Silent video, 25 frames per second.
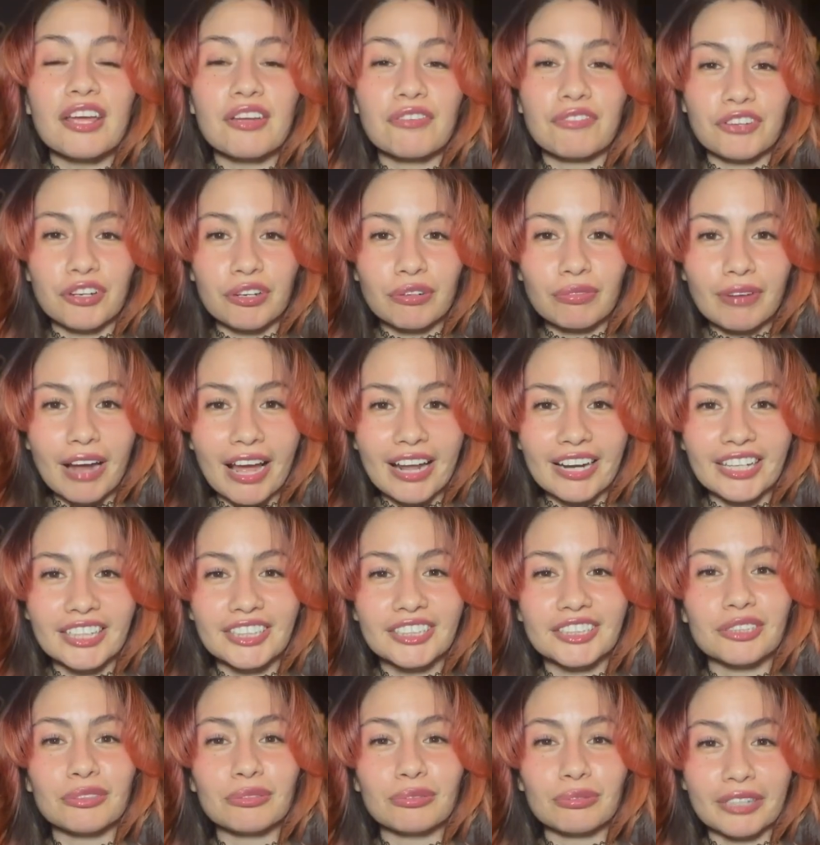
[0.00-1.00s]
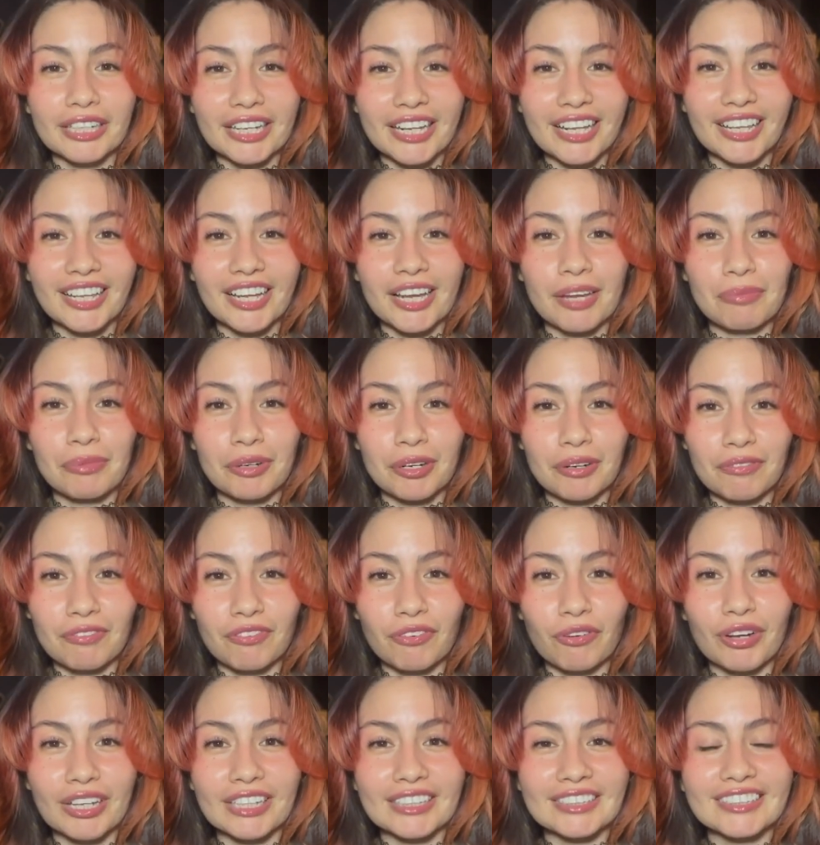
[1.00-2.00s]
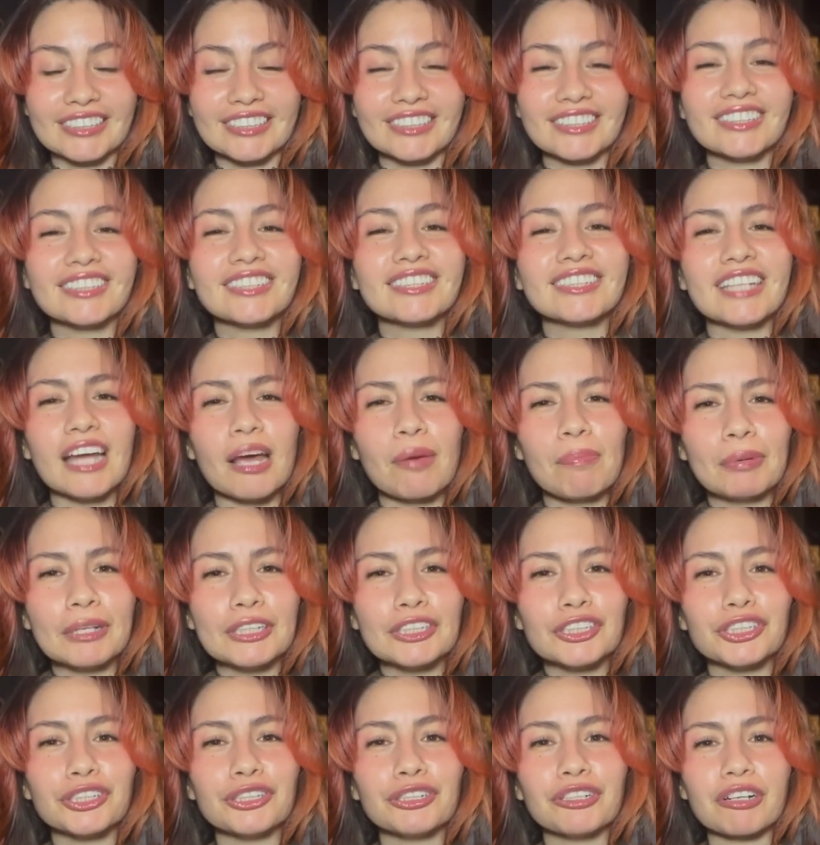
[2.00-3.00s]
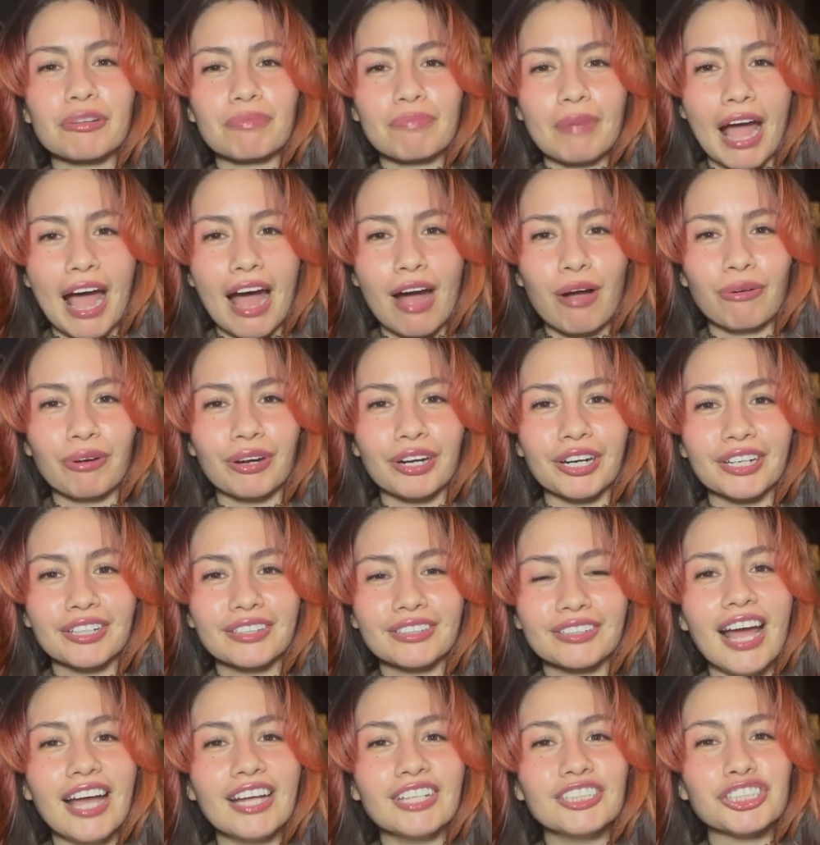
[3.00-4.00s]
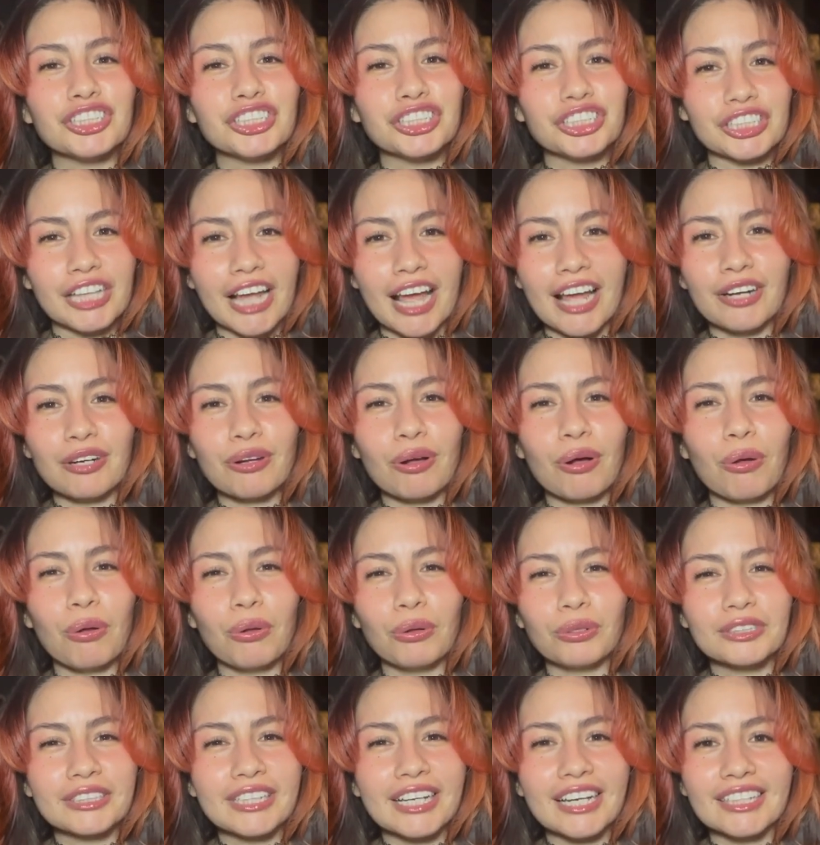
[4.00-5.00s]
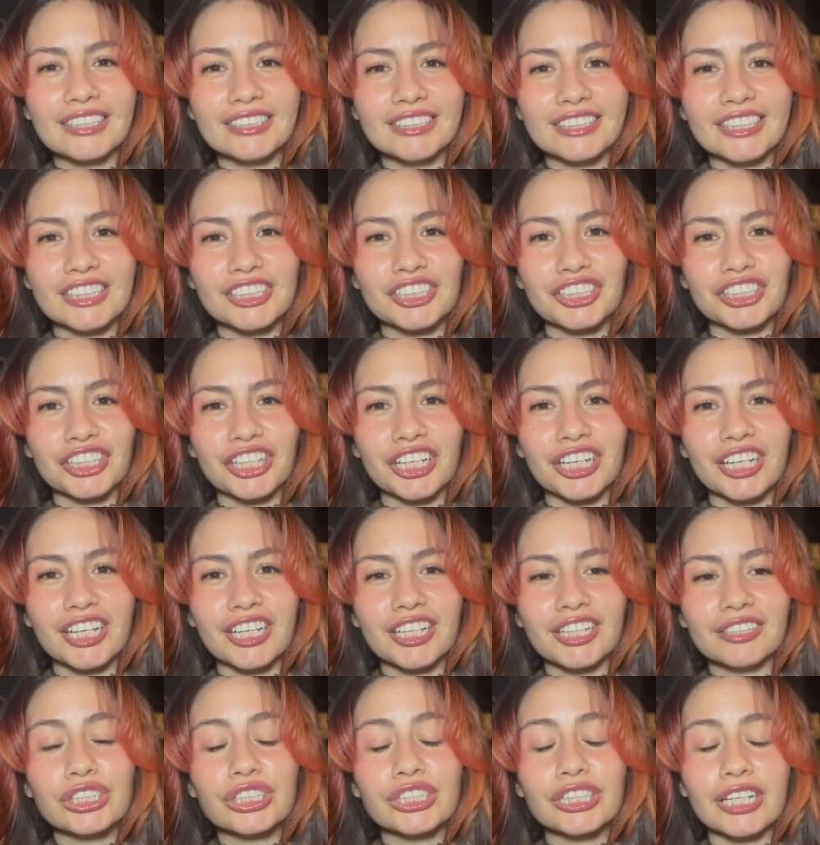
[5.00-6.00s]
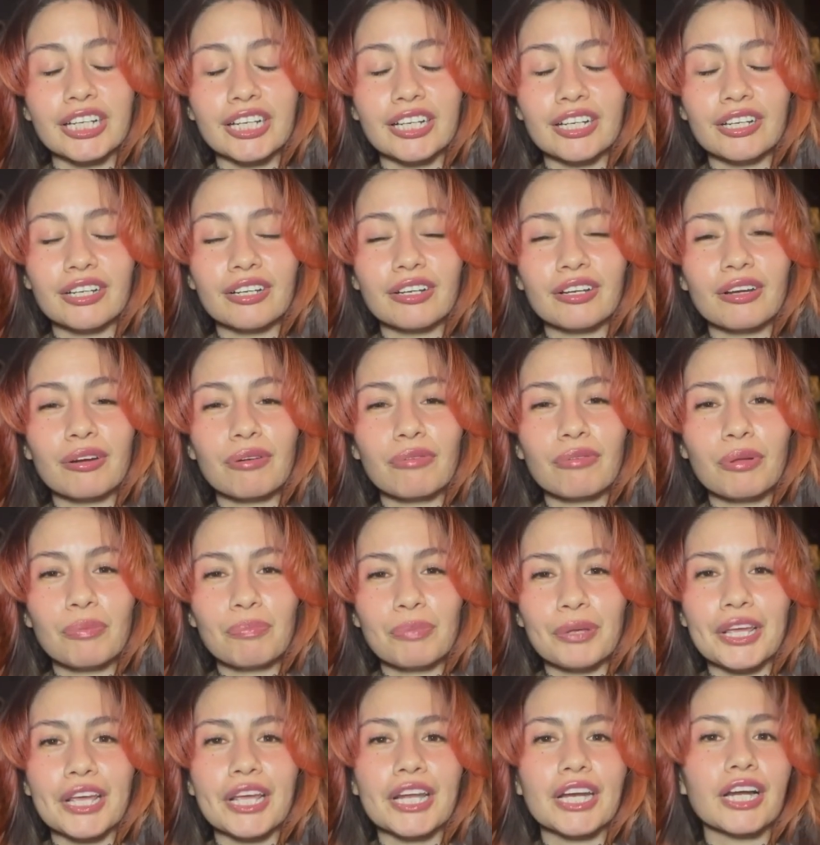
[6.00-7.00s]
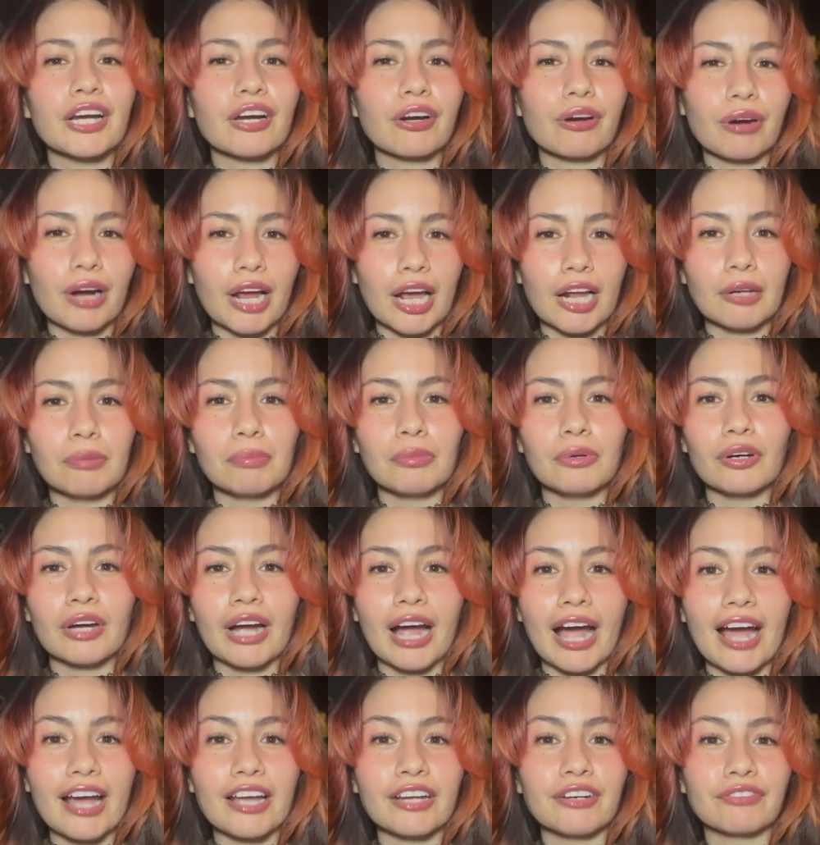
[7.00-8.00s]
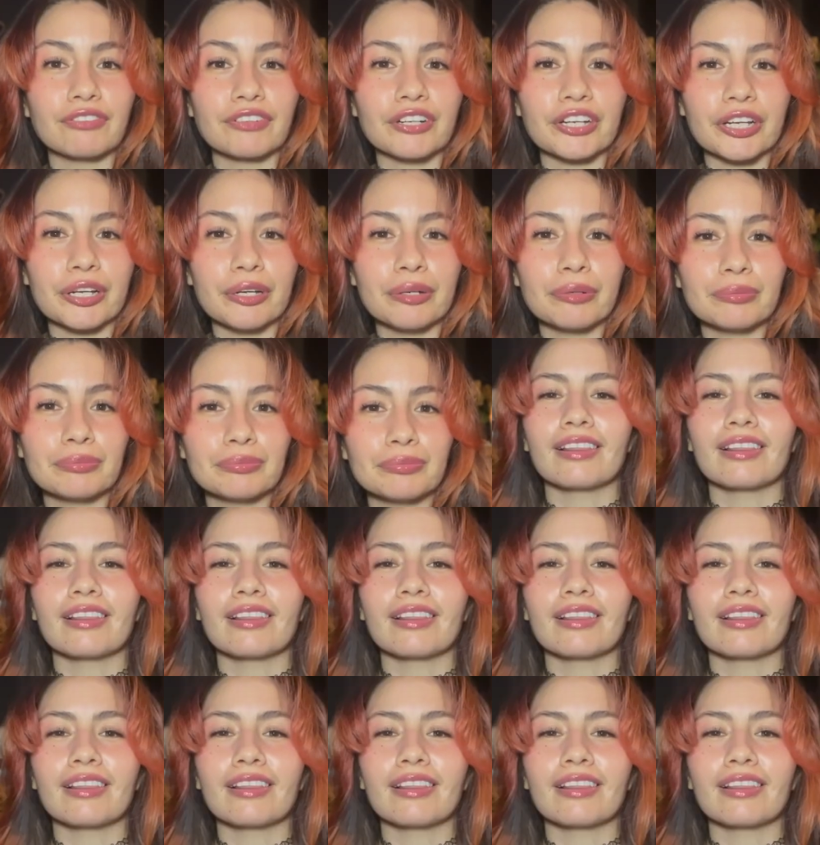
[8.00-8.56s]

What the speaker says: If you're ready to reclaim your voice, step into your power, and shed old conditioning, she will be an incredible guide for you.